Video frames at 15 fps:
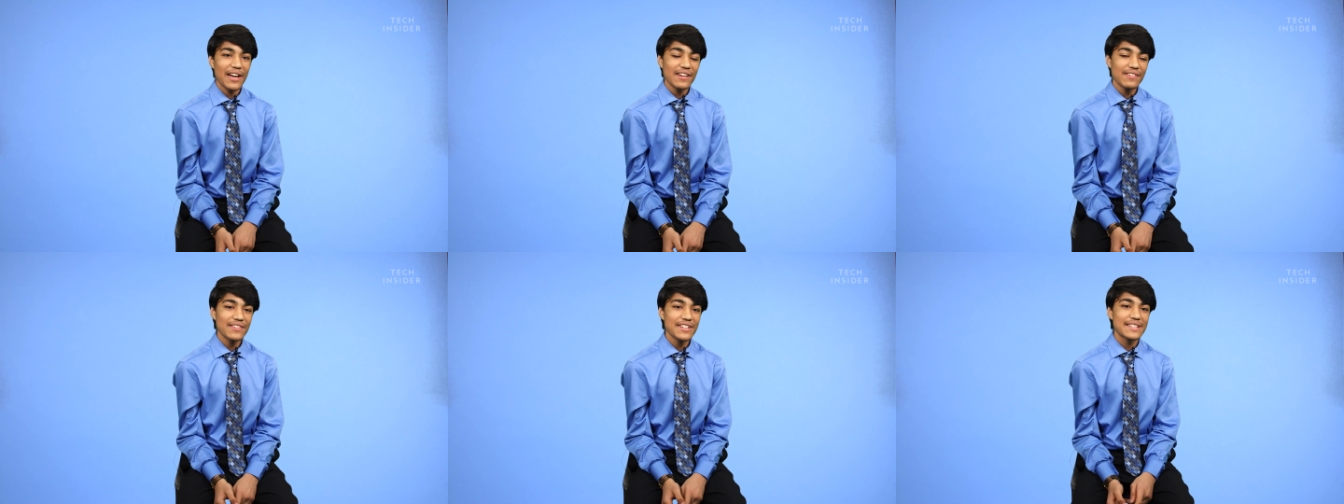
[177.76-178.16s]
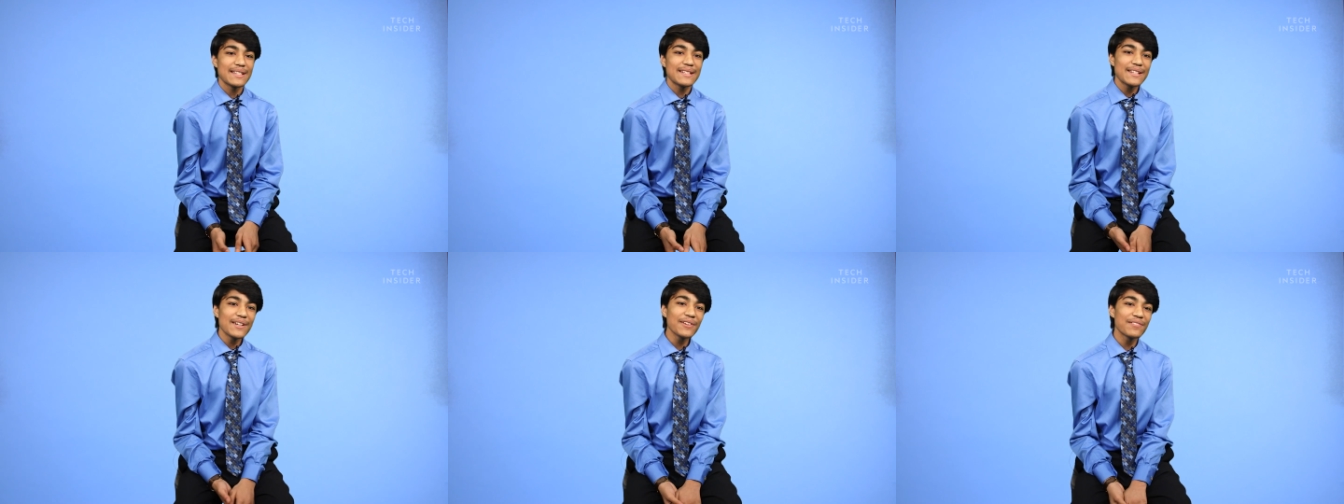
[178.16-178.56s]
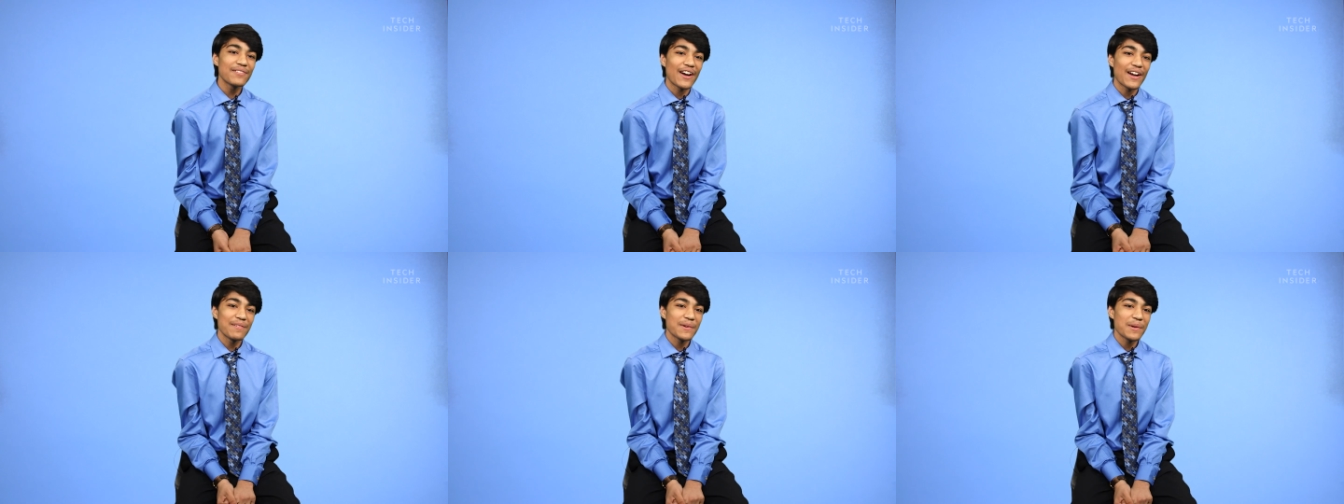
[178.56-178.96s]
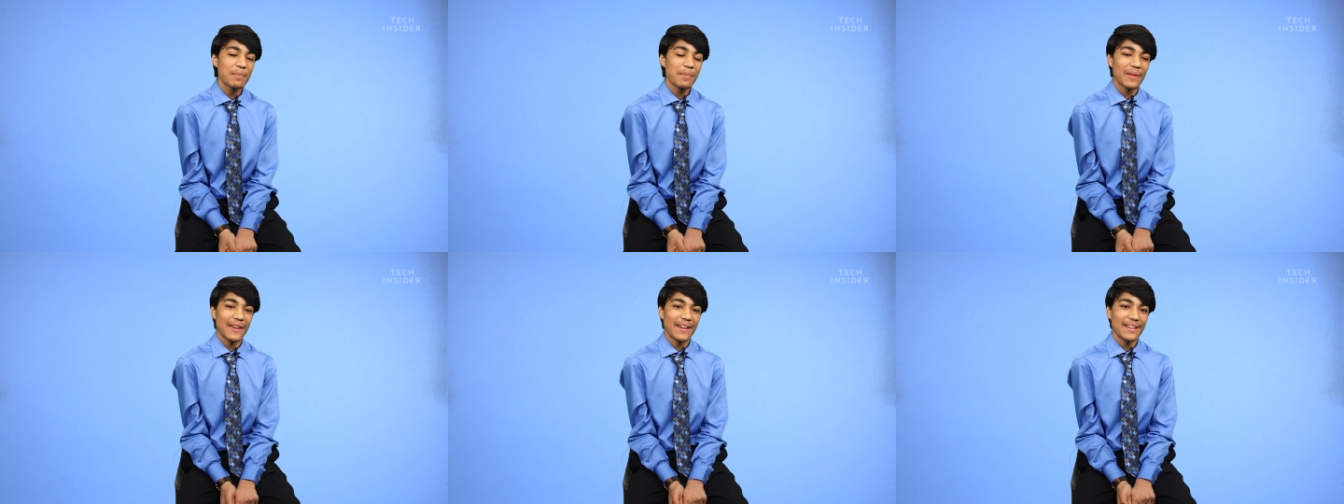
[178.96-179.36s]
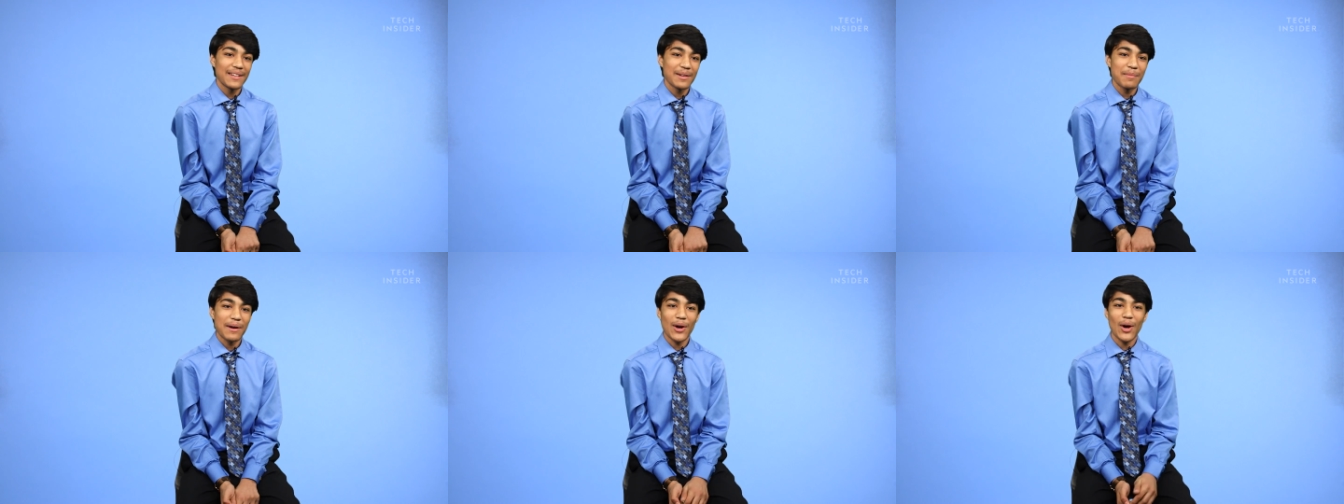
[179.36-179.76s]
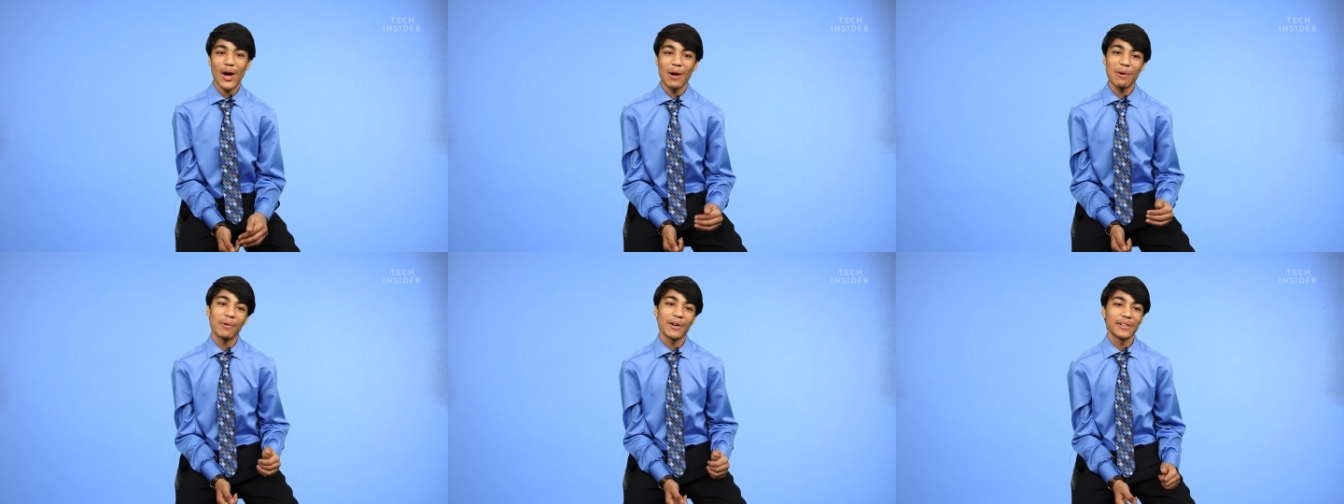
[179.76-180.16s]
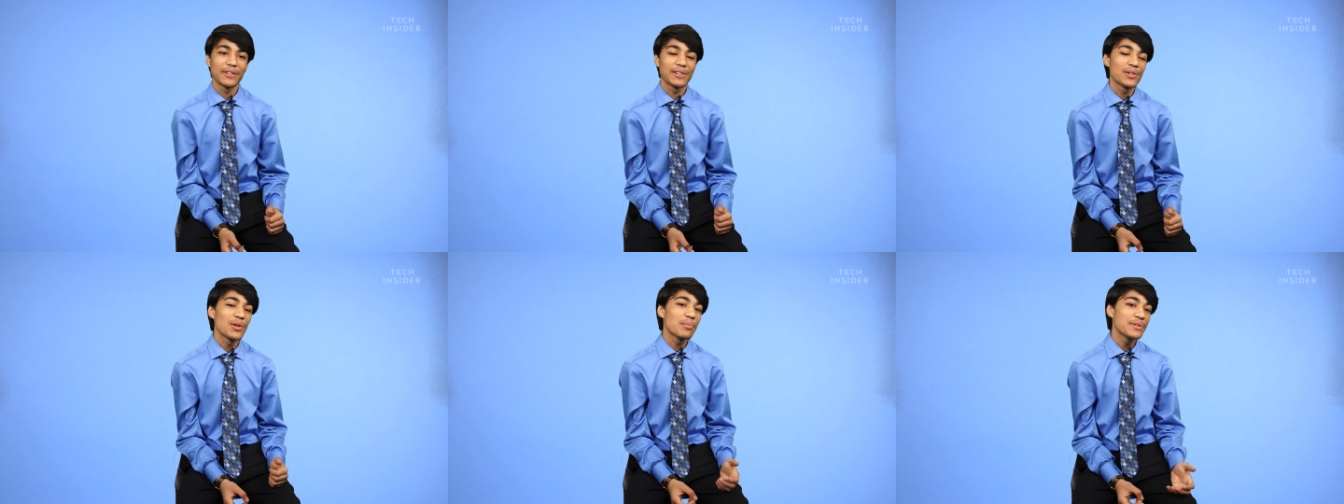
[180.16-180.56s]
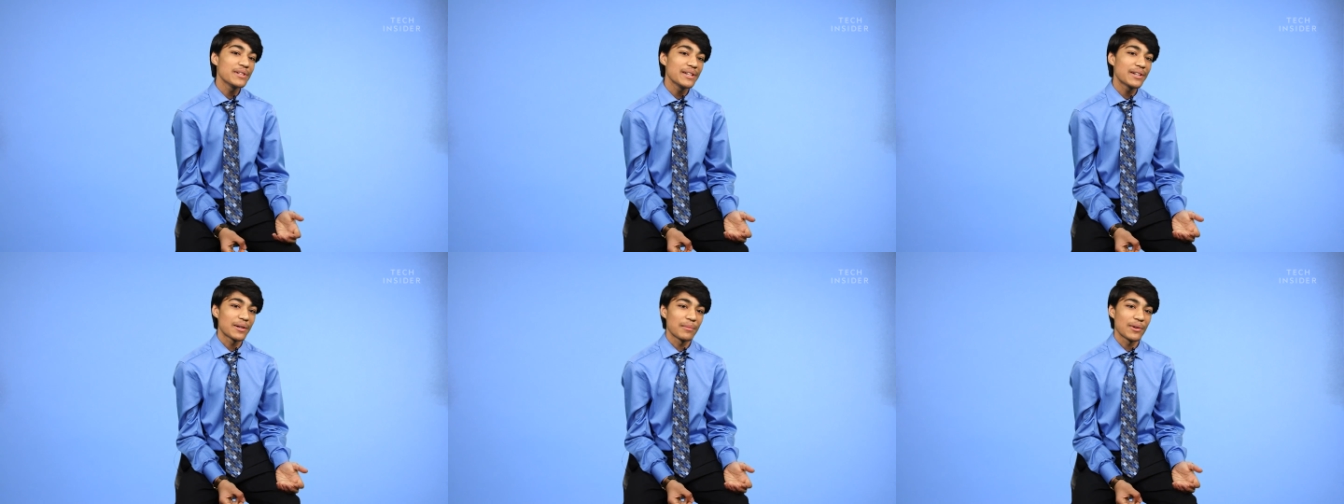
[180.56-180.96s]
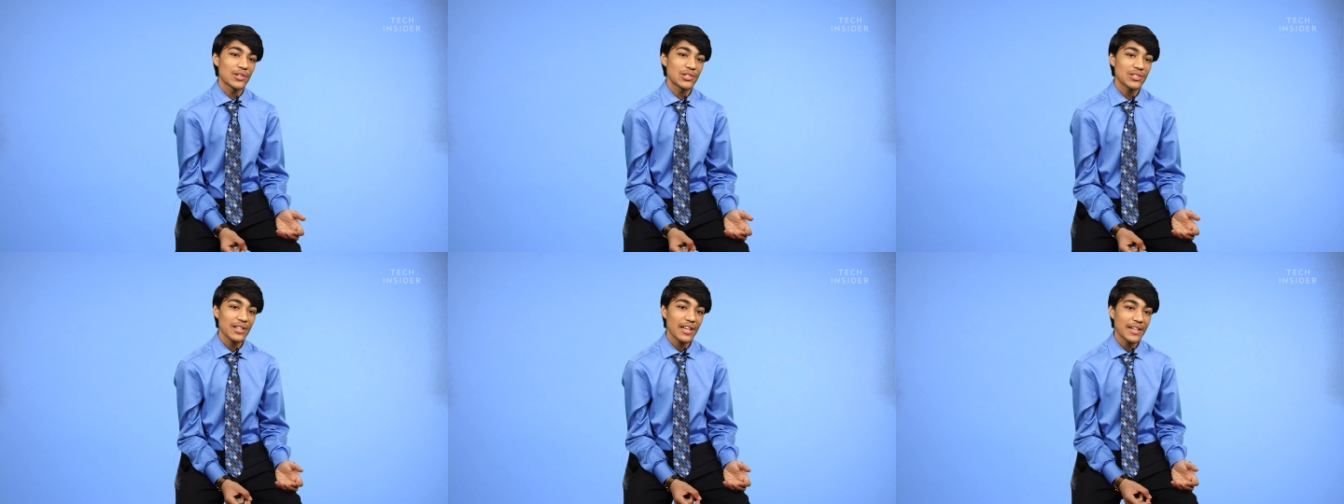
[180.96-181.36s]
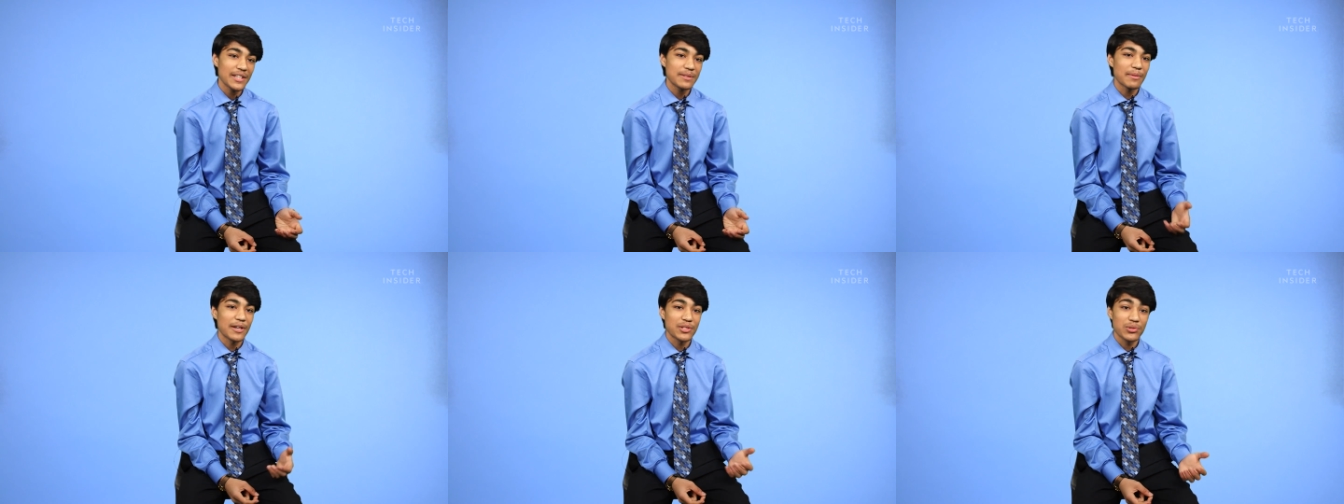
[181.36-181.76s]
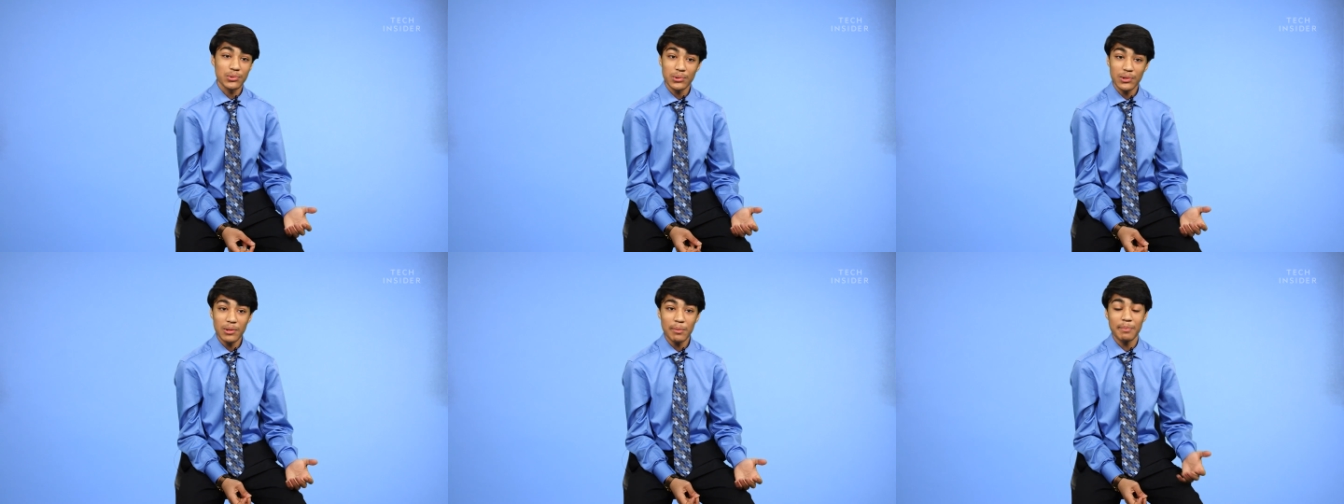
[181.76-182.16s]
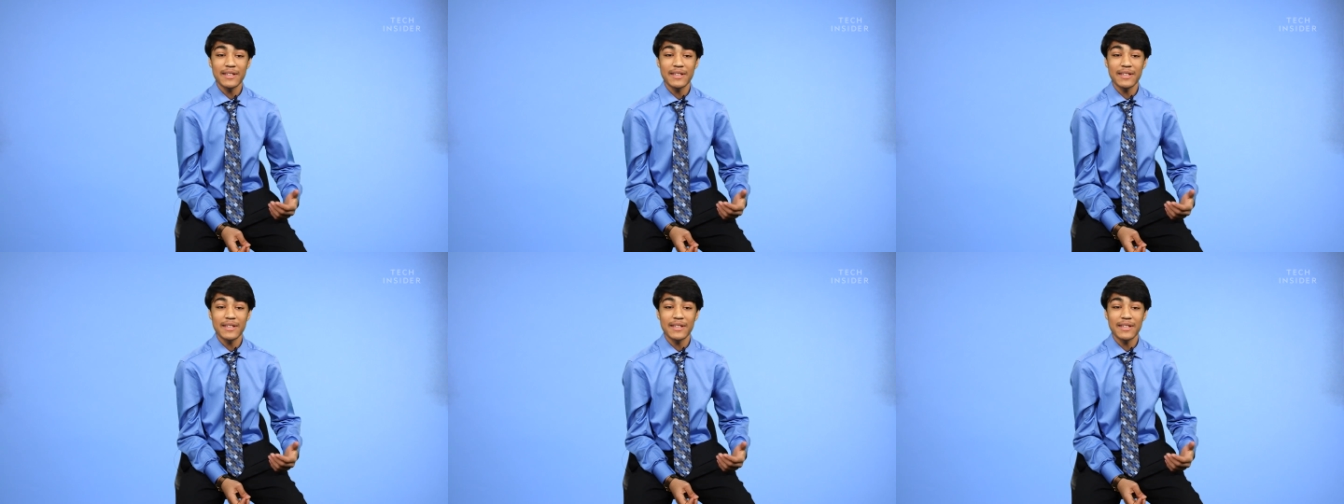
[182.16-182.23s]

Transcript: I have a detailed five-year plan about how I want to globally commercialize my tool,